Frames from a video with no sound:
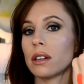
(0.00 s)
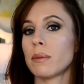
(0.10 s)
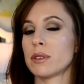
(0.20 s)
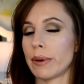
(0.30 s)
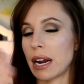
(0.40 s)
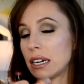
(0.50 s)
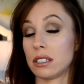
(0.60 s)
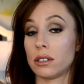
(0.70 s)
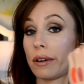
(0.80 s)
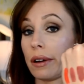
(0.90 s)
your lips, but I
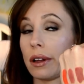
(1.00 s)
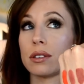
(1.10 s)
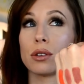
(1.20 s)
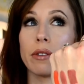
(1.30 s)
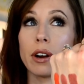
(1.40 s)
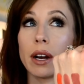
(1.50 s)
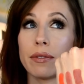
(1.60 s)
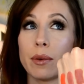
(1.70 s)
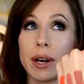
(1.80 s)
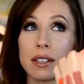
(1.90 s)
just throw a gloss over it
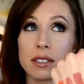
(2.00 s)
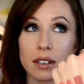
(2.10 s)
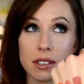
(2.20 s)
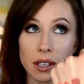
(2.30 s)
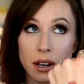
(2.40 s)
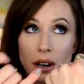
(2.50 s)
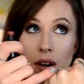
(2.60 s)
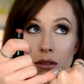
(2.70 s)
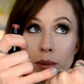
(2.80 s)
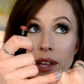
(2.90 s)
if when it starts to get
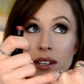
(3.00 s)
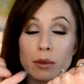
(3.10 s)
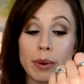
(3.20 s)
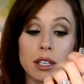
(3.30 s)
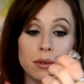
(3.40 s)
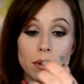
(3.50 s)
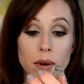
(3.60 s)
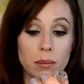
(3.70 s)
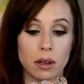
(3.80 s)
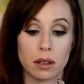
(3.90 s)
uncomfortable. That spiked with
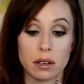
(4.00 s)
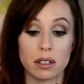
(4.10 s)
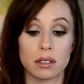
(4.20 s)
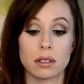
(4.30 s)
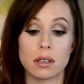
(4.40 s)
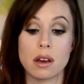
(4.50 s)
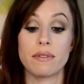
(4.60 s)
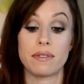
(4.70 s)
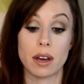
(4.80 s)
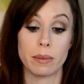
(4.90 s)
rum color is
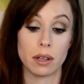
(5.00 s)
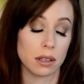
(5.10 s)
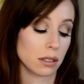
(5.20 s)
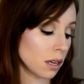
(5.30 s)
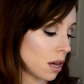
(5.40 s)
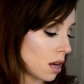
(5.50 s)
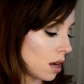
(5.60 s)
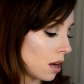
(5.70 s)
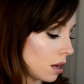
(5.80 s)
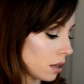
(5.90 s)
fabulous.
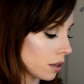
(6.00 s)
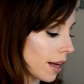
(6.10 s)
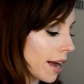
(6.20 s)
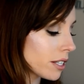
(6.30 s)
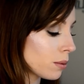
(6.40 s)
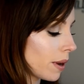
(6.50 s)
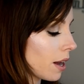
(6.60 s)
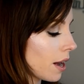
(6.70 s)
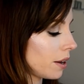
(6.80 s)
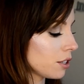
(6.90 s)
And the last one I
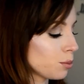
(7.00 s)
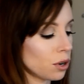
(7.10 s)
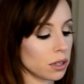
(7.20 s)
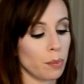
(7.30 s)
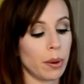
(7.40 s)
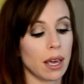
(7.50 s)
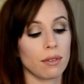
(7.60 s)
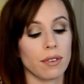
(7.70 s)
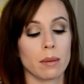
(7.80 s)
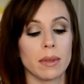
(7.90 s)
got here is more in the
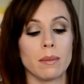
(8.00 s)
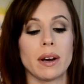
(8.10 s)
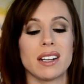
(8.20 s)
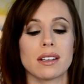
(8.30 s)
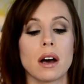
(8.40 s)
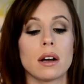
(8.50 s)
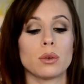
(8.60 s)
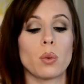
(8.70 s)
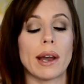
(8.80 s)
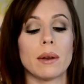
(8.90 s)
pink family, but it's
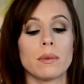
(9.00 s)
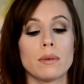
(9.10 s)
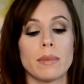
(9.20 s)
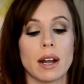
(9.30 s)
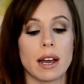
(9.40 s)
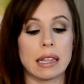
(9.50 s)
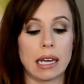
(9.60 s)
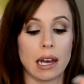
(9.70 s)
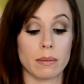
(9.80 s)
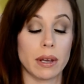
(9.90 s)
called Wine Room, but I
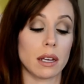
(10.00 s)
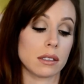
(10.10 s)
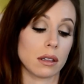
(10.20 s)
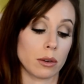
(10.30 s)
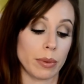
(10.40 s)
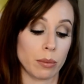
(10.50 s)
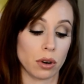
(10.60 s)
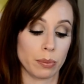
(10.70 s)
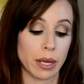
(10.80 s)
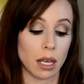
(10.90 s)
think on me it's a little bit
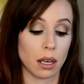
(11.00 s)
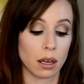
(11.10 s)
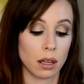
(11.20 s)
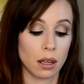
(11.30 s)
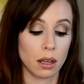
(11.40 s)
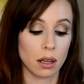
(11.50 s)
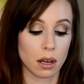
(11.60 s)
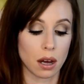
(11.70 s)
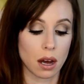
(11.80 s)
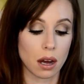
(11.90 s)
more pink.
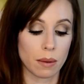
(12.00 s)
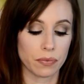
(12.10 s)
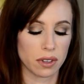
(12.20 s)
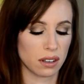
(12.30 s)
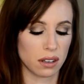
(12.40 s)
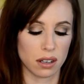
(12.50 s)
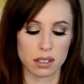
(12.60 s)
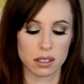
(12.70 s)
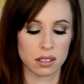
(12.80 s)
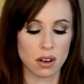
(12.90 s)
Um, oh,
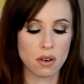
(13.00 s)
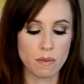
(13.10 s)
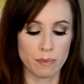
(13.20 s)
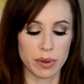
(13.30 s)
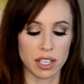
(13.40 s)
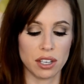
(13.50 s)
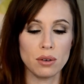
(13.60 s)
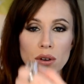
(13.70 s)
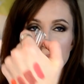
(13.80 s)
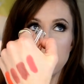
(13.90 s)
so
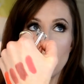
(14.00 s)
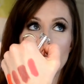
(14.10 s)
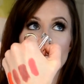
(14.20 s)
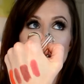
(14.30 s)
beautiful.